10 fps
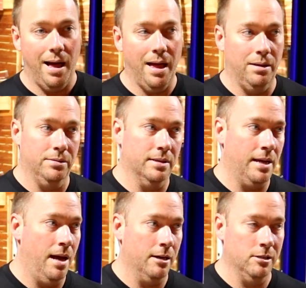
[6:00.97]
I don't know if the
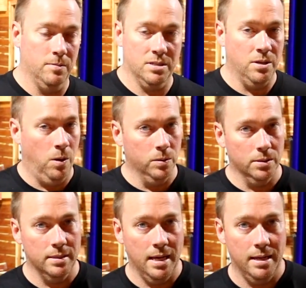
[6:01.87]
concrete was
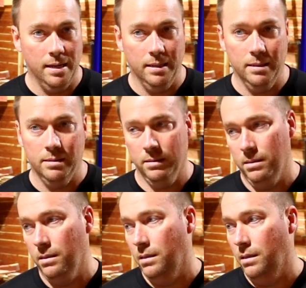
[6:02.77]
colder in that area.
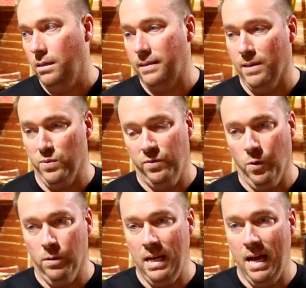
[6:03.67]
That was
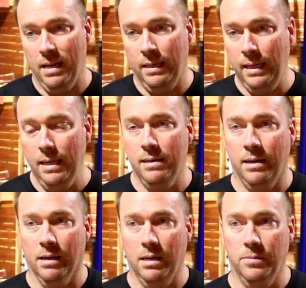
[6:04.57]
before we had heat in
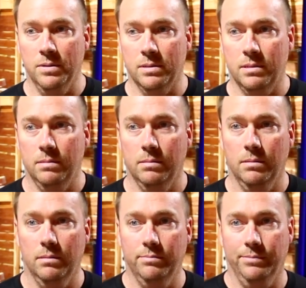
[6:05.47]
here. It was
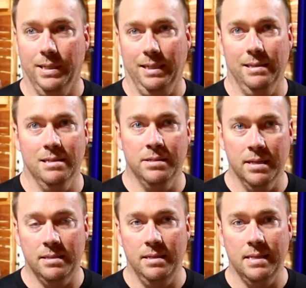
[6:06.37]
like in the
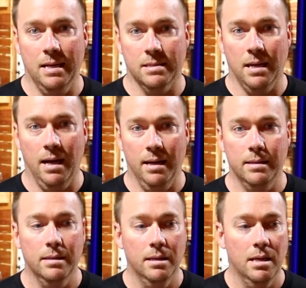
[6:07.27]
60s outside,
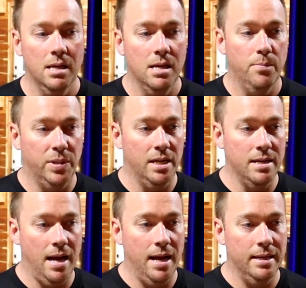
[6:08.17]
but at
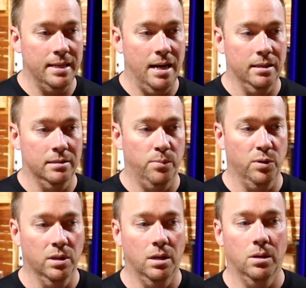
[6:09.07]
night it got a little
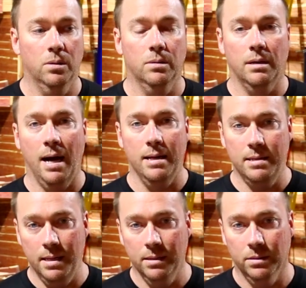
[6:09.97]
below
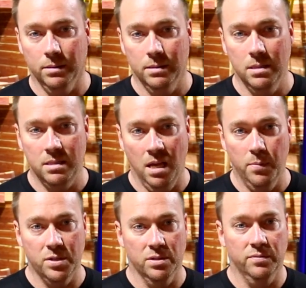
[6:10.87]
ideal
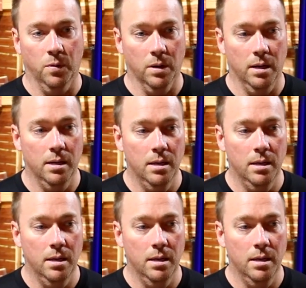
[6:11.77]
temperature for it.